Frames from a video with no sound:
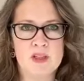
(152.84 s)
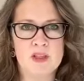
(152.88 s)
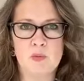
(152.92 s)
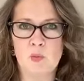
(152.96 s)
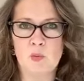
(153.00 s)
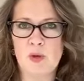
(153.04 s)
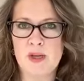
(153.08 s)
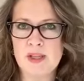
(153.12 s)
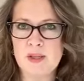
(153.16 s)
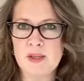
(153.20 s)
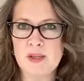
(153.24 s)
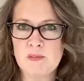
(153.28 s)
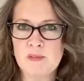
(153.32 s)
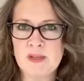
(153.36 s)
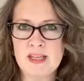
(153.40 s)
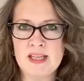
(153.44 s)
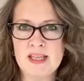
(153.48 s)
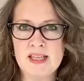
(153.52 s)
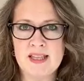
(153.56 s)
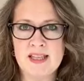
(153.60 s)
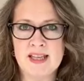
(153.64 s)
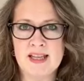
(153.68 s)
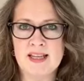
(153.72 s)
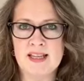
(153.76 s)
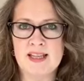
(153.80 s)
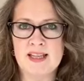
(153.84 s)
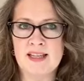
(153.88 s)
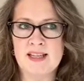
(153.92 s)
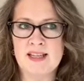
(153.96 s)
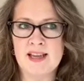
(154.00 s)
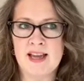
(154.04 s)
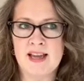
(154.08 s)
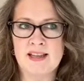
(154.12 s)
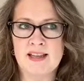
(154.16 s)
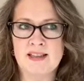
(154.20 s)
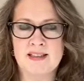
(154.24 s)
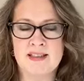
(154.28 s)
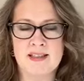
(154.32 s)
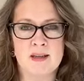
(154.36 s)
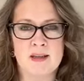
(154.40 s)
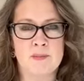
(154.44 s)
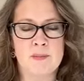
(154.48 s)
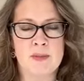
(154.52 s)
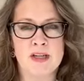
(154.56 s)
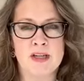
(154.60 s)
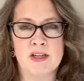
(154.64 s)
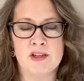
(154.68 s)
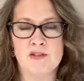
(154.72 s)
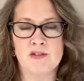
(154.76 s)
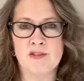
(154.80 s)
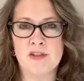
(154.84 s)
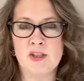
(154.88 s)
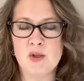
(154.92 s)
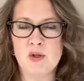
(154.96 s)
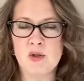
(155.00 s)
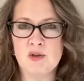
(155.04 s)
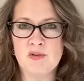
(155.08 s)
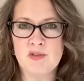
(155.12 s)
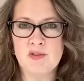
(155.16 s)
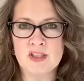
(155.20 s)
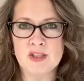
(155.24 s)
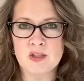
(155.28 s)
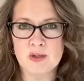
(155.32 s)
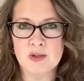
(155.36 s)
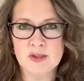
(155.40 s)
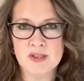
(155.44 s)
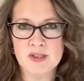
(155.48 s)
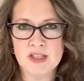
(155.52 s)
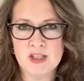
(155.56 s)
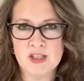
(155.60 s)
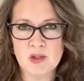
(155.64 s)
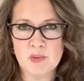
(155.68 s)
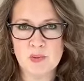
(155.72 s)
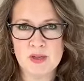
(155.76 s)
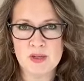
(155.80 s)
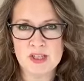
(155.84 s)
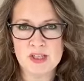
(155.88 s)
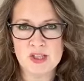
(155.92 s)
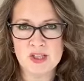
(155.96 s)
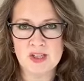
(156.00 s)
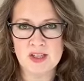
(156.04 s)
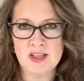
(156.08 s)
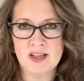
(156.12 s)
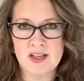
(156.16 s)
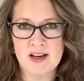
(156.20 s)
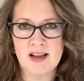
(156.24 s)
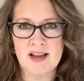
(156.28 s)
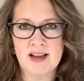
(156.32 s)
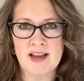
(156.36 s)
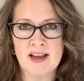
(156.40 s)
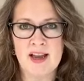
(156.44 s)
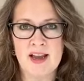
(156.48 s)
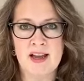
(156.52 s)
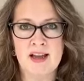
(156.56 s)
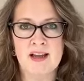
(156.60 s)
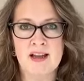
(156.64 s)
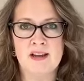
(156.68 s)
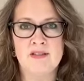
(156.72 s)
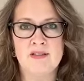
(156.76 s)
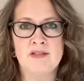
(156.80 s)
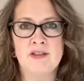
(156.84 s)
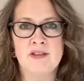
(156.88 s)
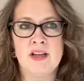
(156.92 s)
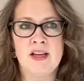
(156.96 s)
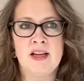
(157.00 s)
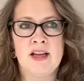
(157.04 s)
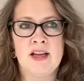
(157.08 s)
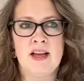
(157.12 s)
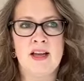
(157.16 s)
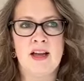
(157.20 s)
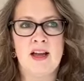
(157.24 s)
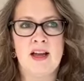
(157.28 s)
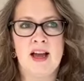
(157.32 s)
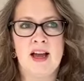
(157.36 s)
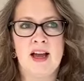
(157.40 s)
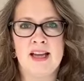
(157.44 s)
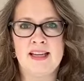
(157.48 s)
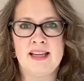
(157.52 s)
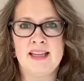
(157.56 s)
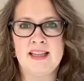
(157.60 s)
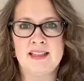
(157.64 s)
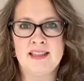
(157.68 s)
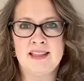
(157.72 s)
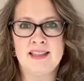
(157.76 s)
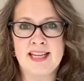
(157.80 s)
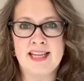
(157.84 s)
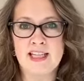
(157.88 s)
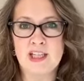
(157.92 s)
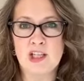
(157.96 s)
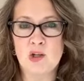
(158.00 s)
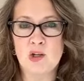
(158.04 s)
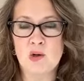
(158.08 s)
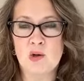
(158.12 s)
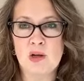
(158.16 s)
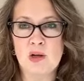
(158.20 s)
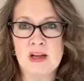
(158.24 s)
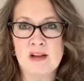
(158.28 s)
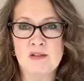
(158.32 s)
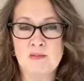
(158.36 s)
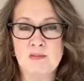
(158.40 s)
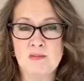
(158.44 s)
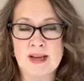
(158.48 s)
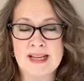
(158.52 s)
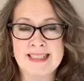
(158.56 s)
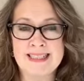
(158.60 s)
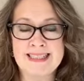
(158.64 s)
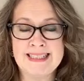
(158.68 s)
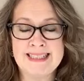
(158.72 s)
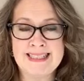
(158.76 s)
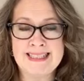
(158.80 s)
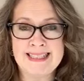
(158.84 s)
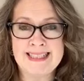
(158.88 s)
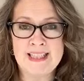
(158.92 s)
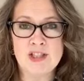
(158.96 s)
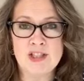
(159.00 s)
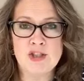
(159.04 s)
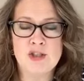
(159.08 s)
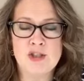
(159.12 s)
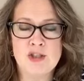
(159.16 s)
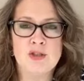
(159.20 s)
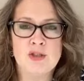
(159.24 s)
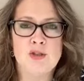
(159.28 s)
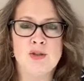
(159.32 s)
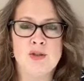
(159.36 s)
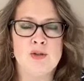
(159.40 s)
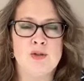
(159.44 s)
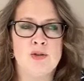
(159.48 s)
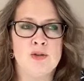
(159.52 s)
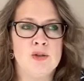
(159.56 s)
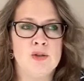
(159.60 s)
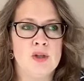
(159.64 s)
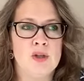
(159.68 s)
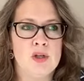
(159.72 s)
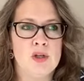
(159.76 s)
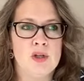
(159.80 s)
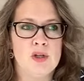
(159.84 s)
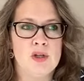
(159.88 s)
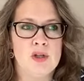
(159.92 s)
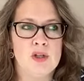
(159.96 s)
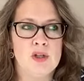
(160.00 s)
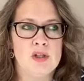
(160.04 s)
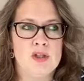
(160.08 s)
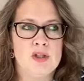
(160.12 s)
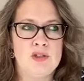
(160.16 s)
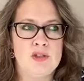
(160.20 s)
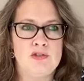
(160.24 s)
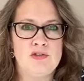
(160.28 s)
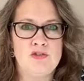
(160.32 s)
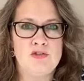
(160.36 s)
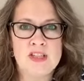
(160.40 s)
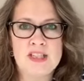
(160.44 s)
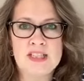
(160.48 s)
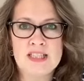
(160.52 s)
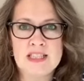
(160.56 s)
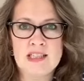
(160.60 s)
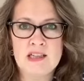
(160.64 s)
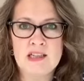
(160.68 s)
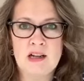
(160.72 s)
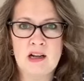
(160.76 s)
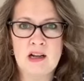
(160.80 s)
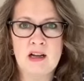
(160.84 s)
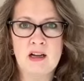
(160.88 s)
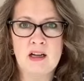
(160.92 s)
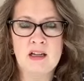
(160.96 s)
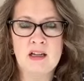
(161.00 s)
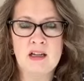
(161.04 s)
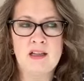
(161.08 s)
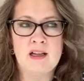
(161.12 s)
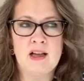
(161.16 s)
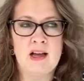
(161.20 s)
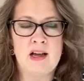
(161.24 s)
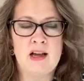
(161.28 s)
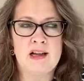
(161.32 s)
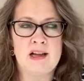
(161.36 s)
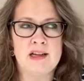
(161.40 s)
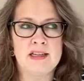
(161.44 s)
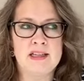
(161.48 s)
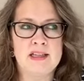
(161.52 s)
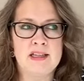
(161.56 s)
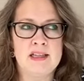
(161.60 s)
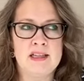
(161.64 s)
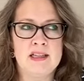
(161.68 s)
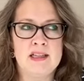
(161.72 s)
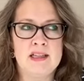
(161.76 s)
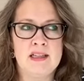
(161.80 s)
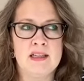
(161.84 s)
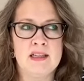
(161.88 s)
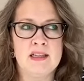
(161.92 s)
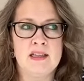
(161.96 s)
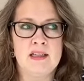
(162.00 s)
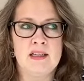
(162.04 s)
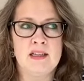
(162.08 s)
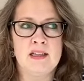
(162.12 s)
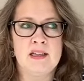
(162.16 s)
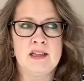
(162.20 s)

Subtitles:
with me, that he has a bigger view of this whole situation than I have. I can let go of my need to fix it all. I can